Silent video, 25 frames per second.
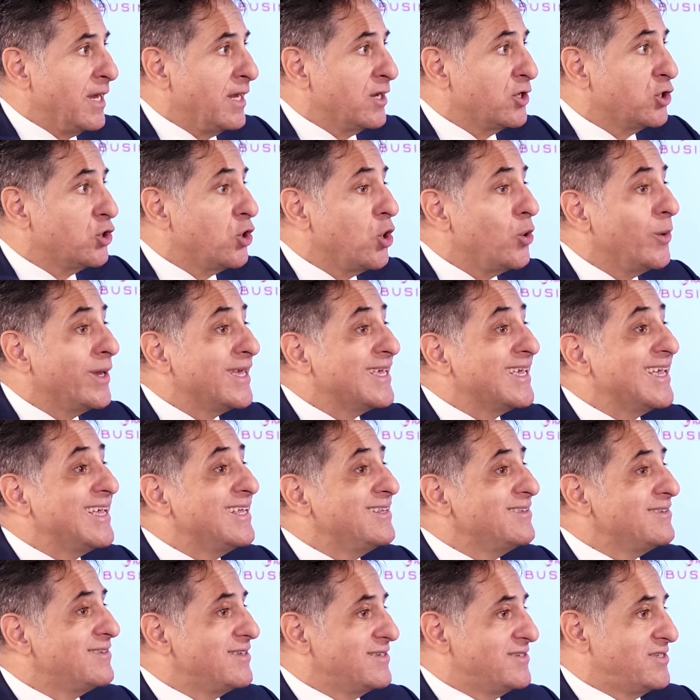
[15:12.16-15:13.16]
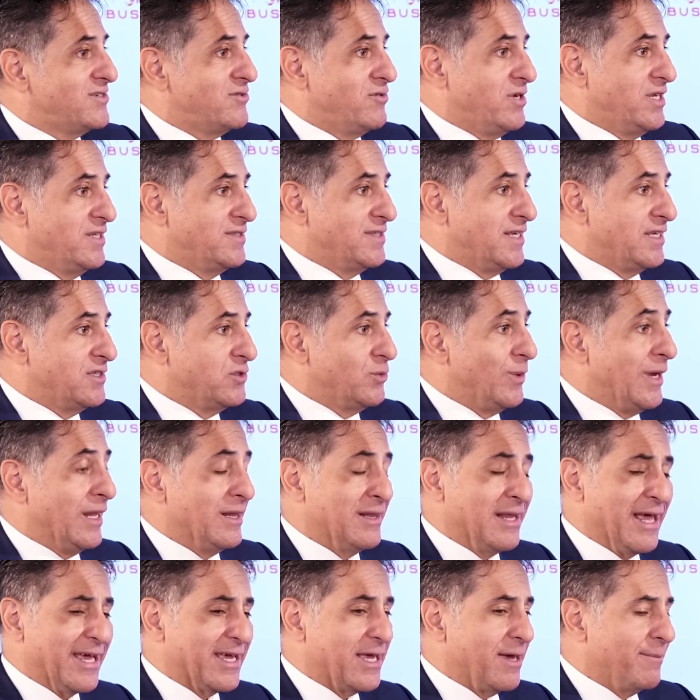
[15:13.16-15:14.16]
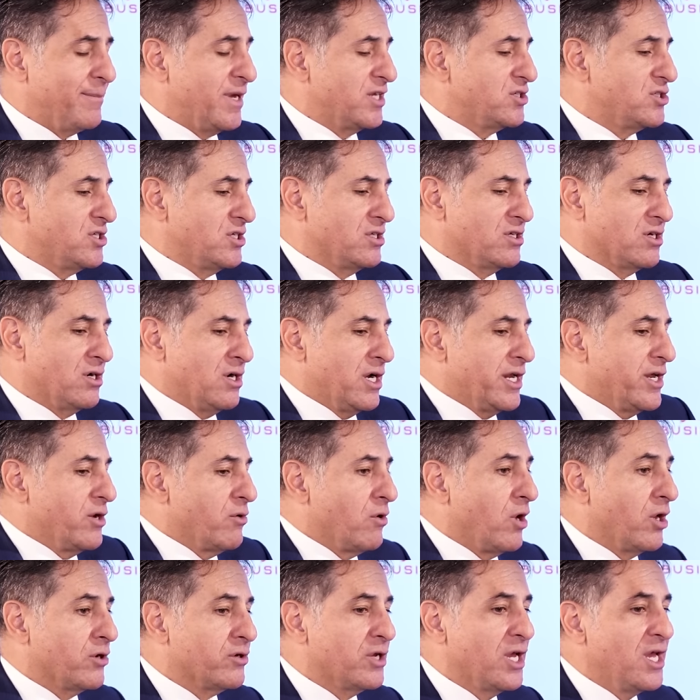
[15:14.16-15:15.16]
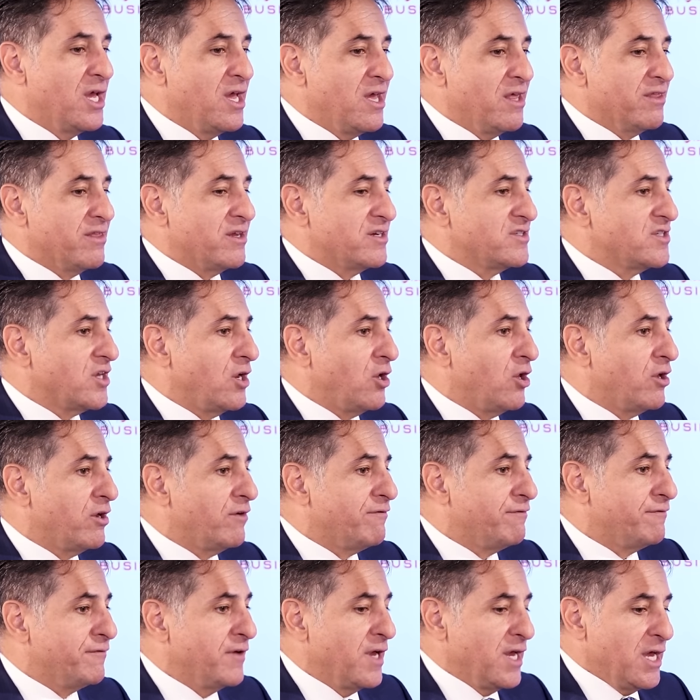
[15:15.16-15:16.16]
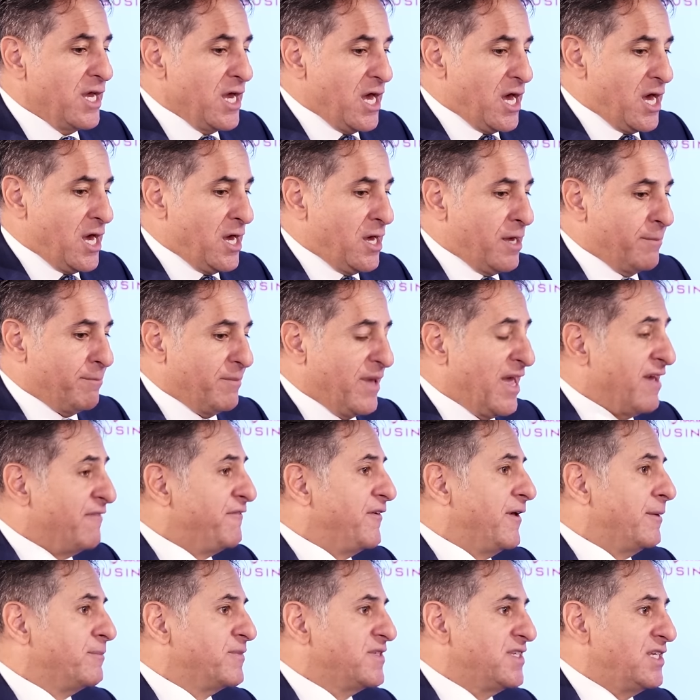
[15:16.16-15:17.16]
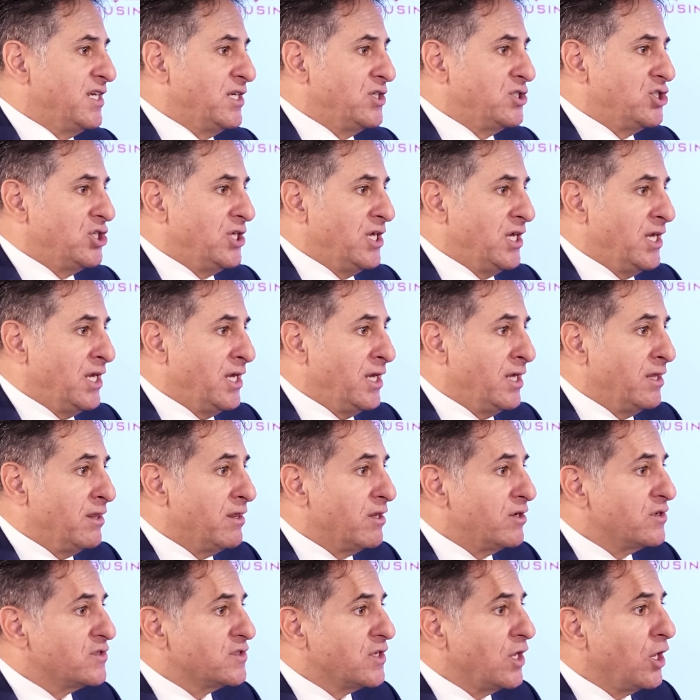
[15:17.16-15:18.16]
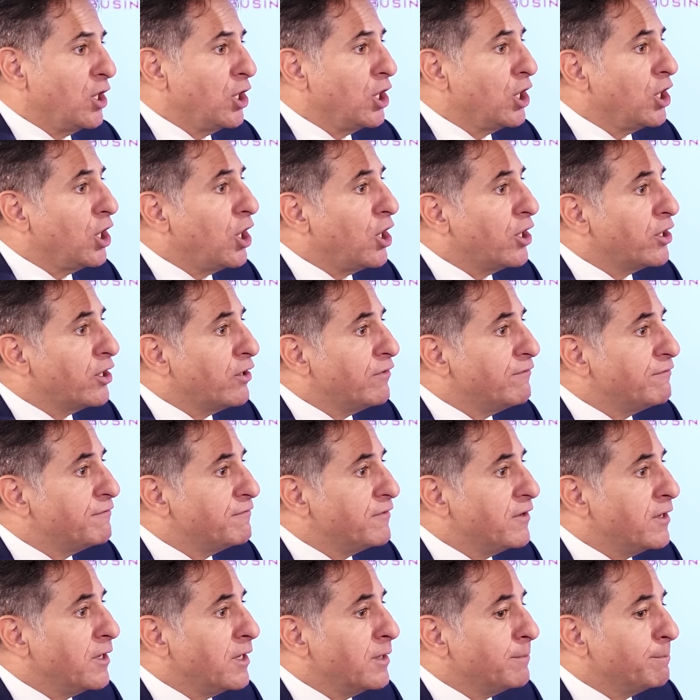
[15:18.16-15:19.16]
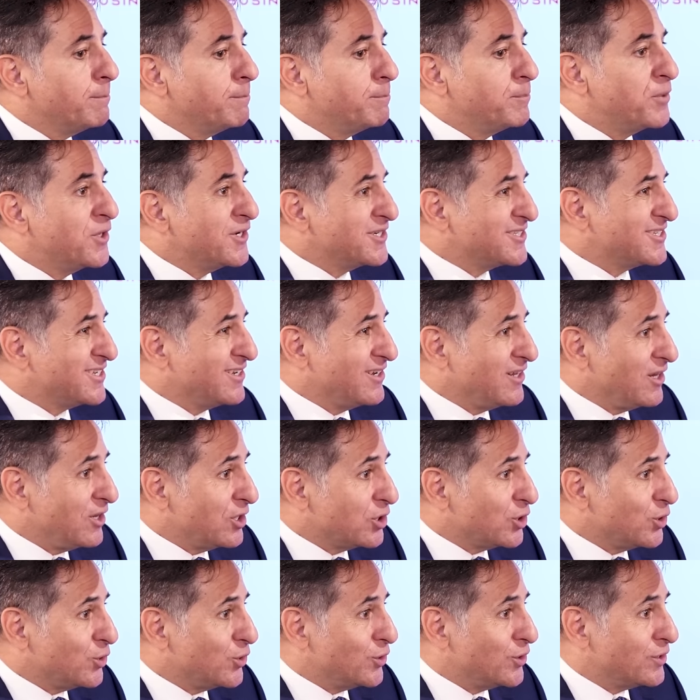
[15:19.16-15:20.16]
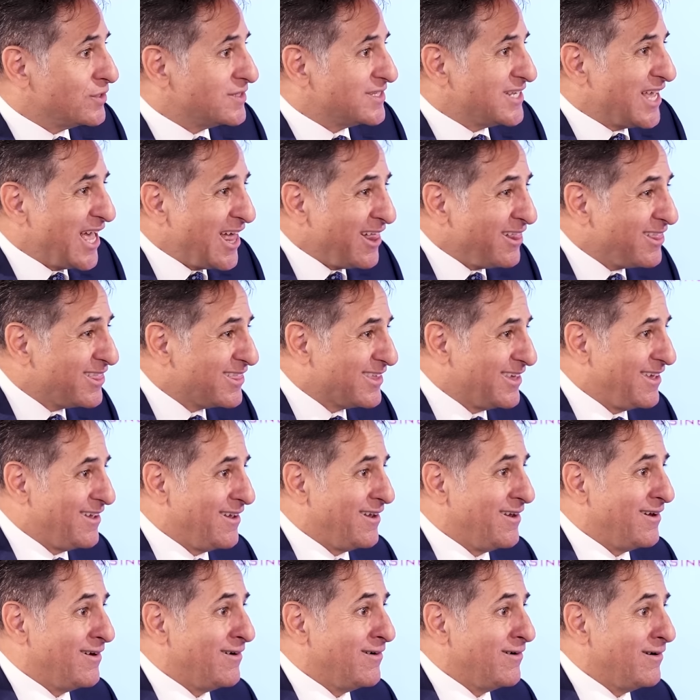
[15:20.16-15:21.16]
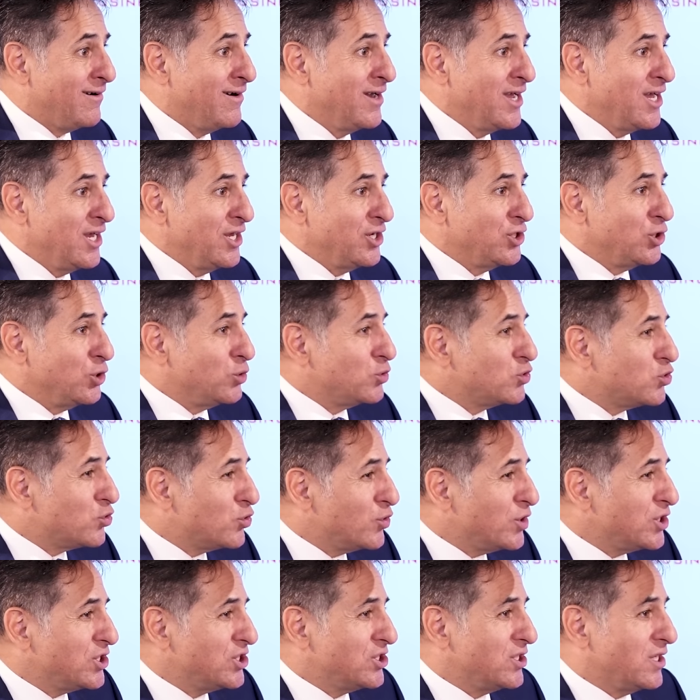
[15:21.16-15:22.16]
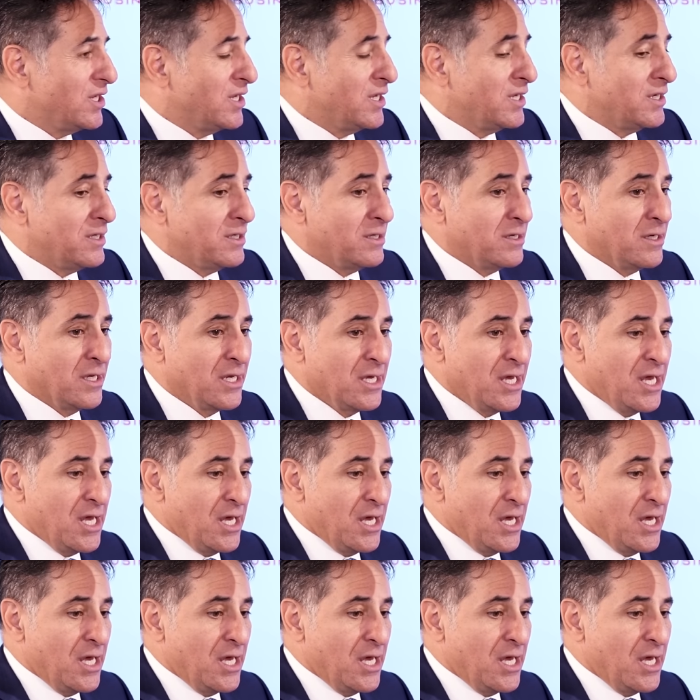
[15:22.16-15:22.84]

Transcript: growing industries as well. Like I mentioned earlier on, there's a lot of FMCG, there's a lot of personal goods, healthcare, nutrition,